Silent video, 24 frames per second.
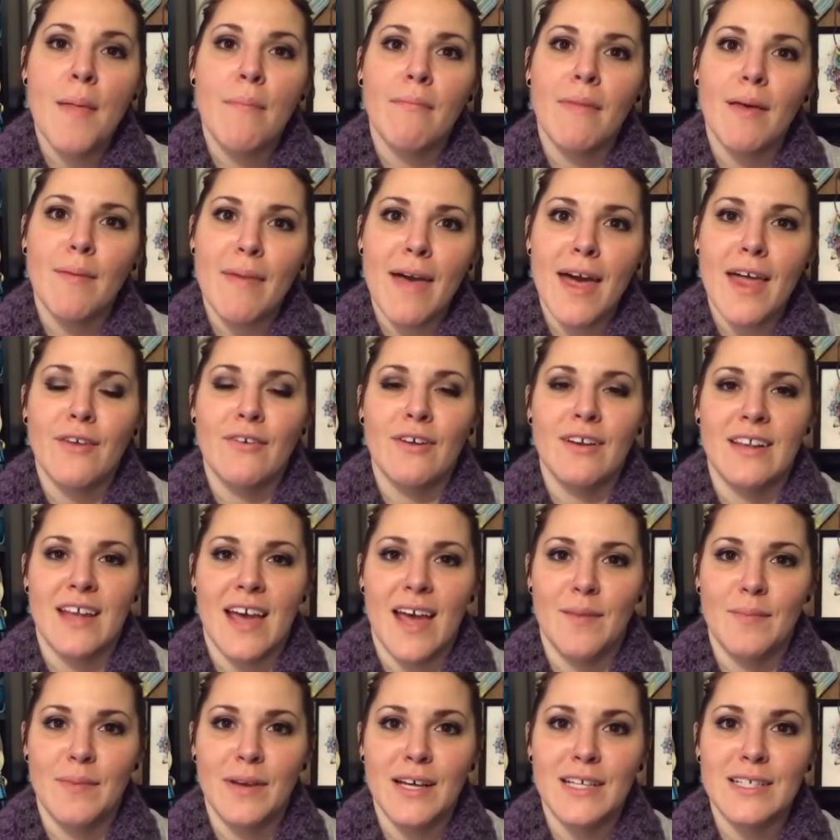My battery
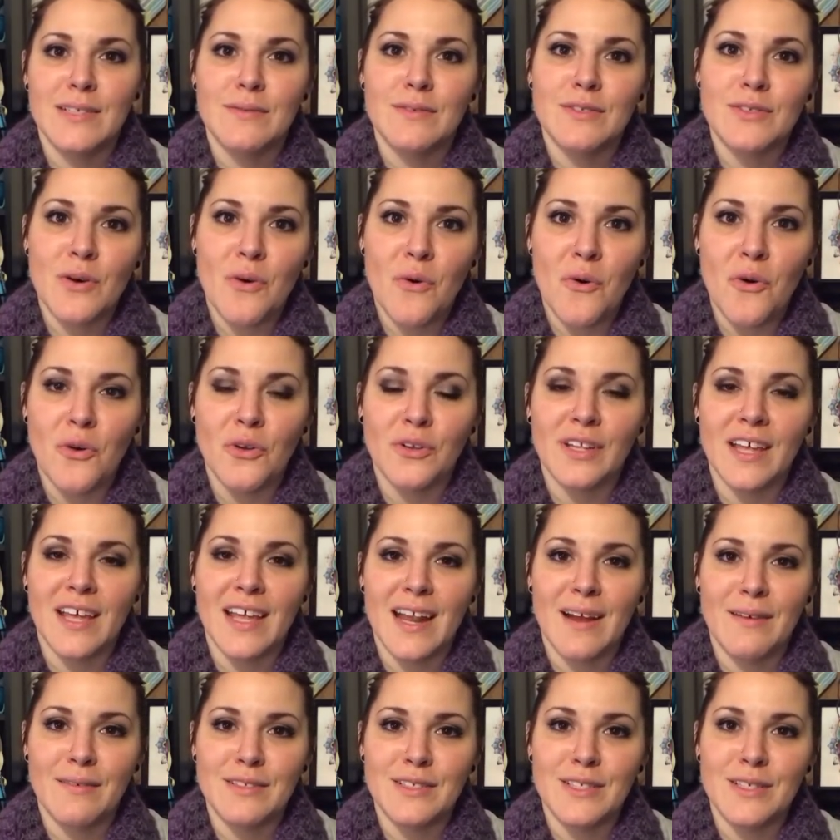died because it was cold and
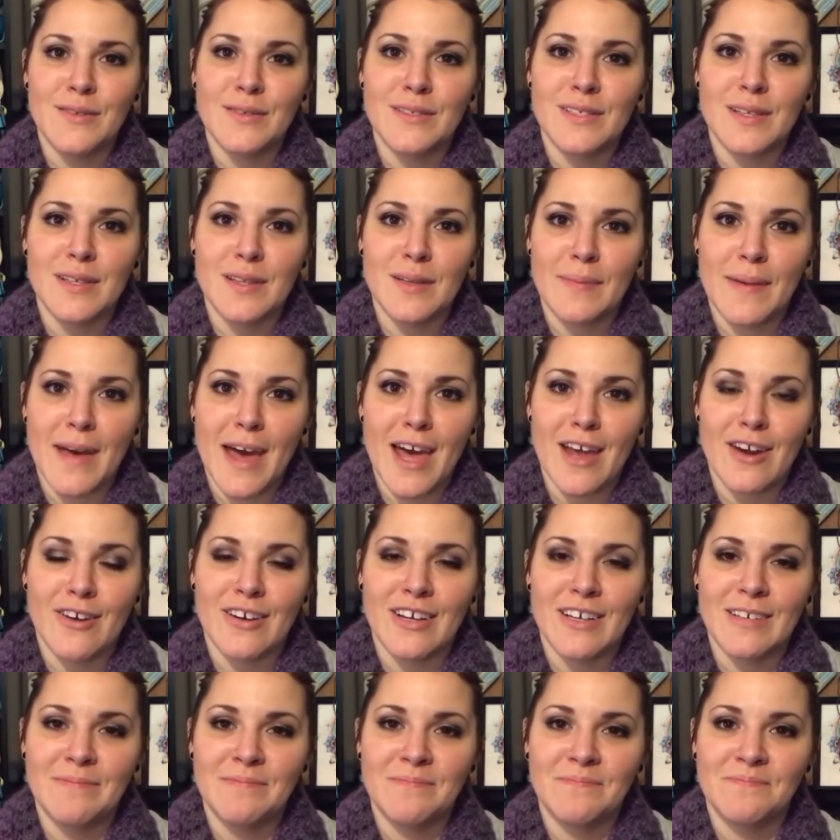I was using the
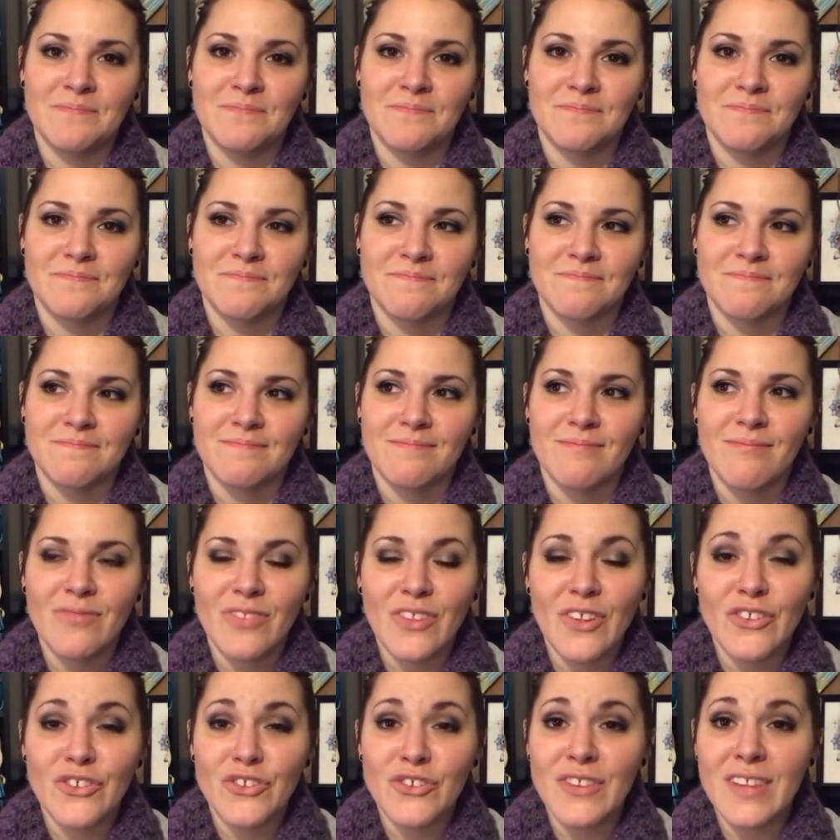battery.
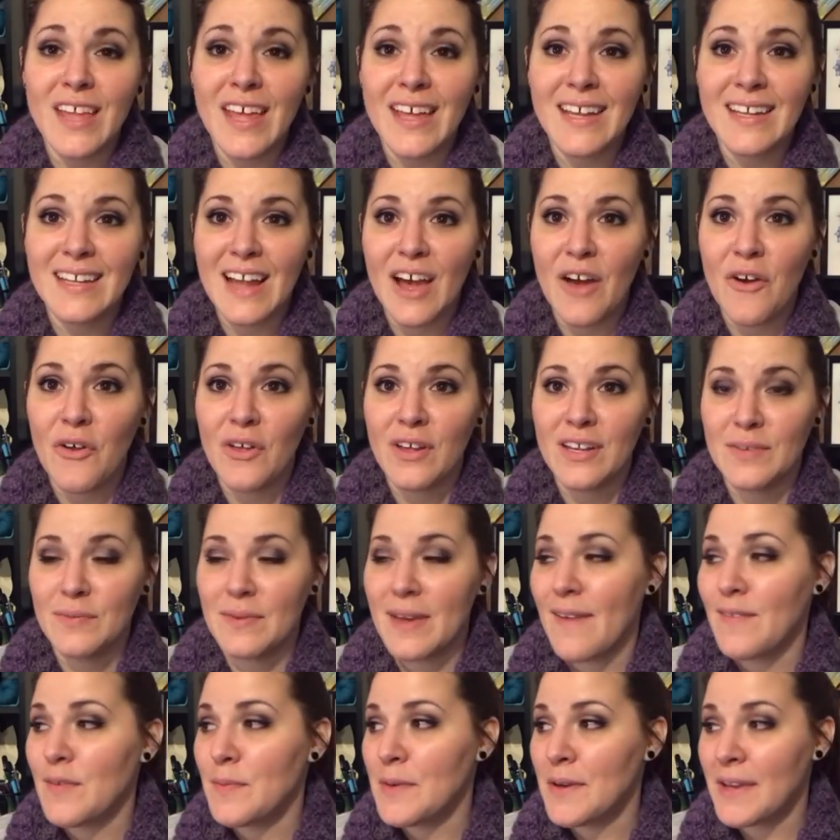So then not only did we
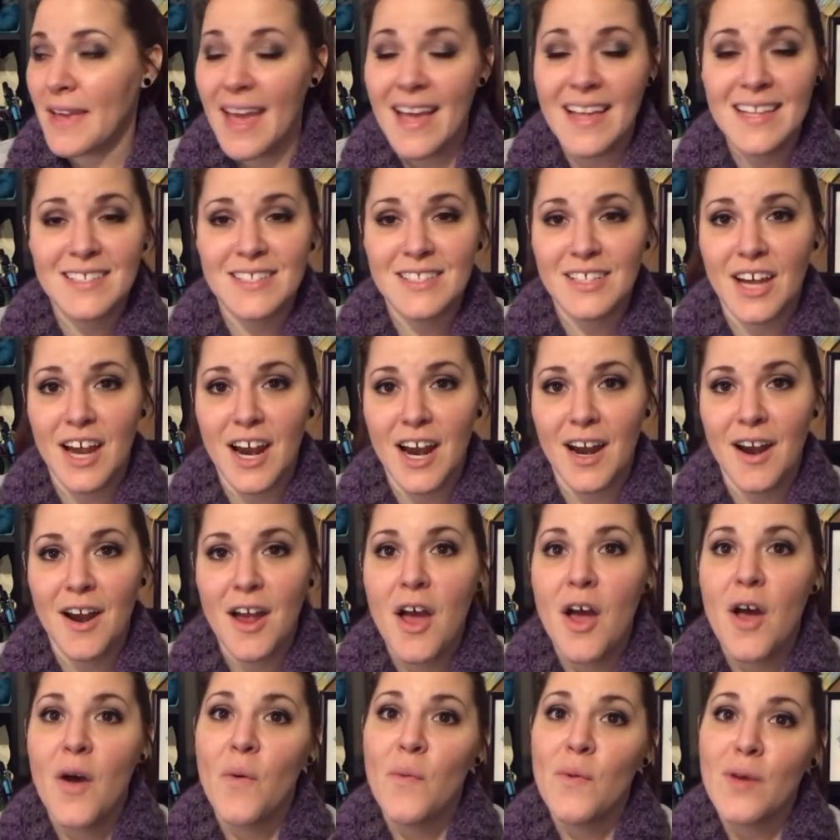have to put gas in the car,
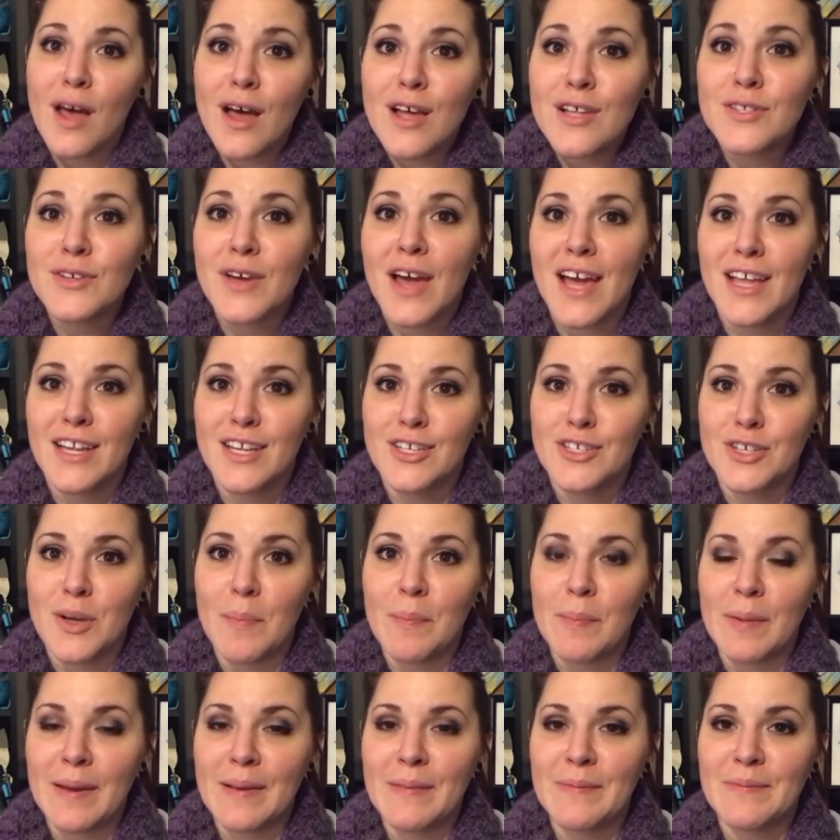we also had to
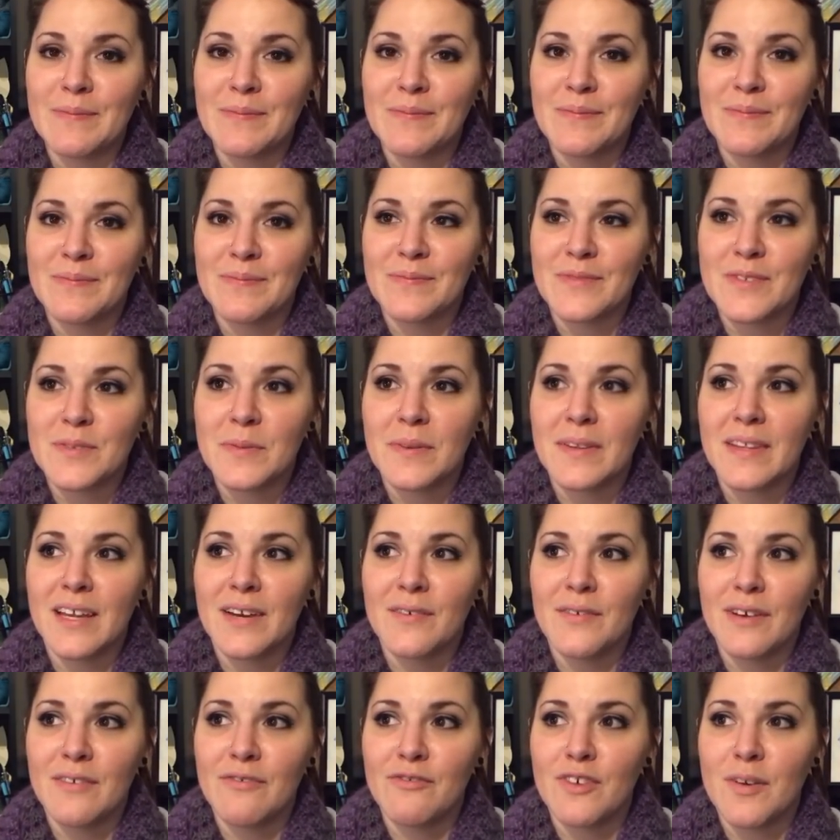jump it. So we let
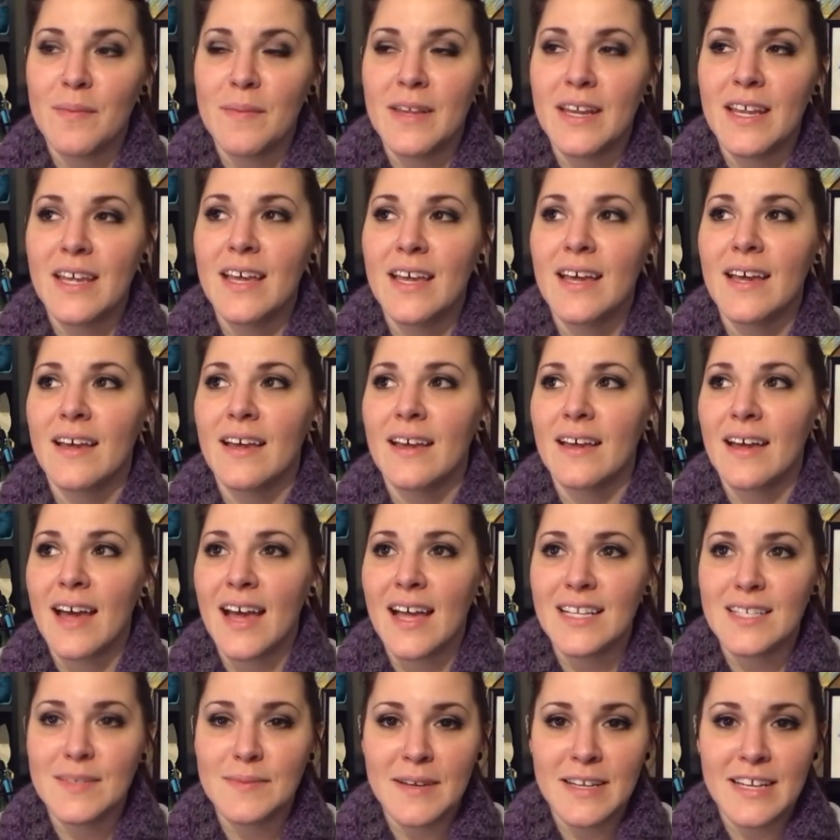it run for a minute,
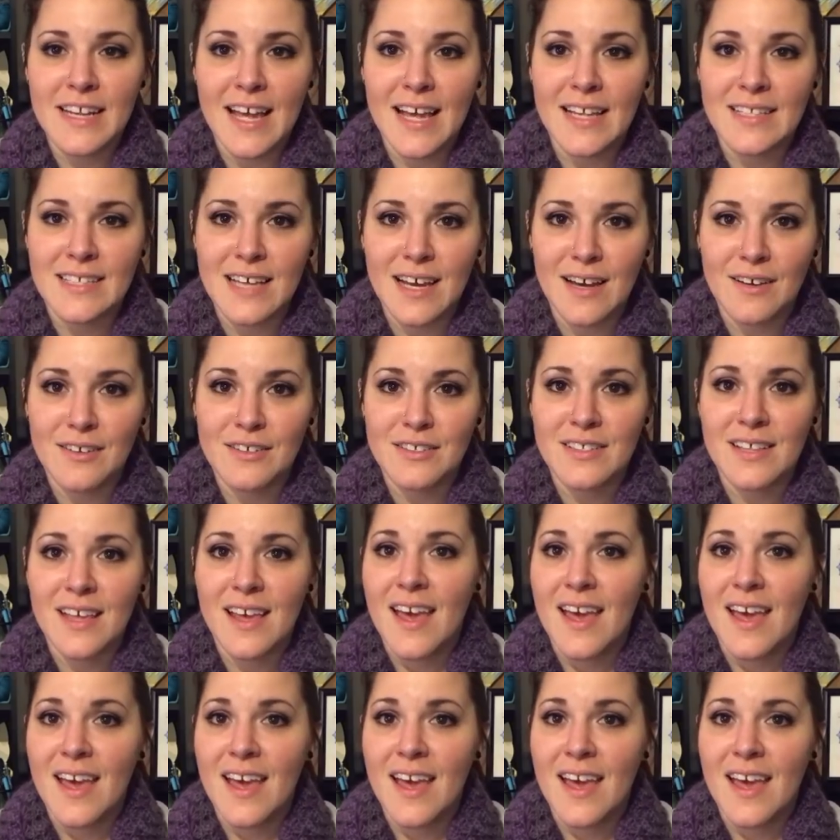got to my dad's house.